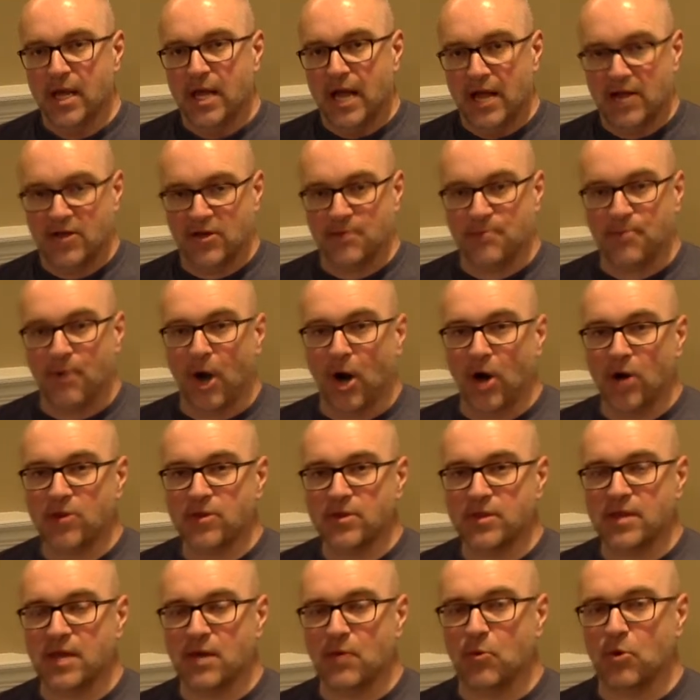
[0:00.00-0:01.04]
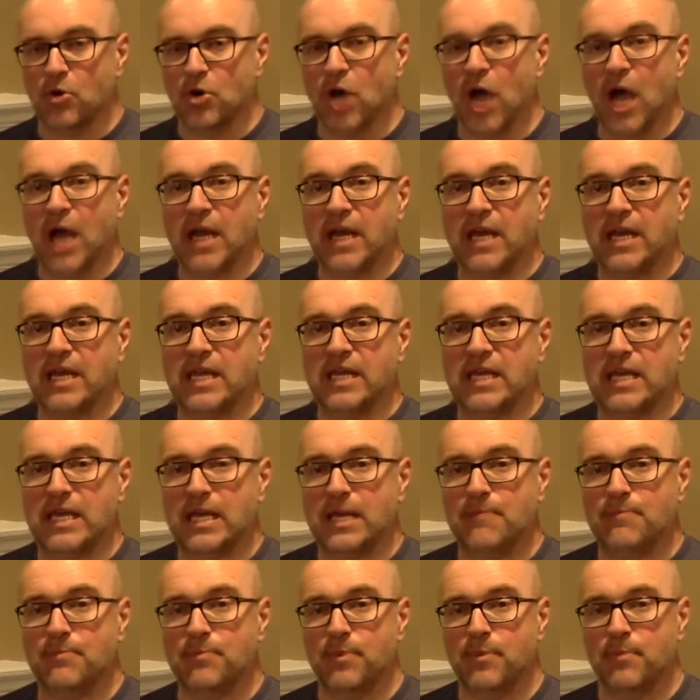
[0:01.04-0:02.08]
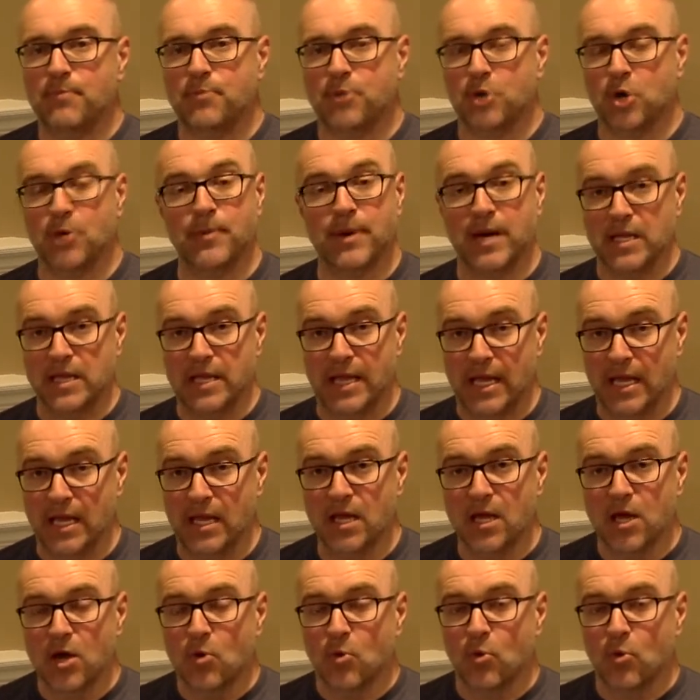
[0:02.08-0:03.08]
It's a part that we're not going to keep permanently.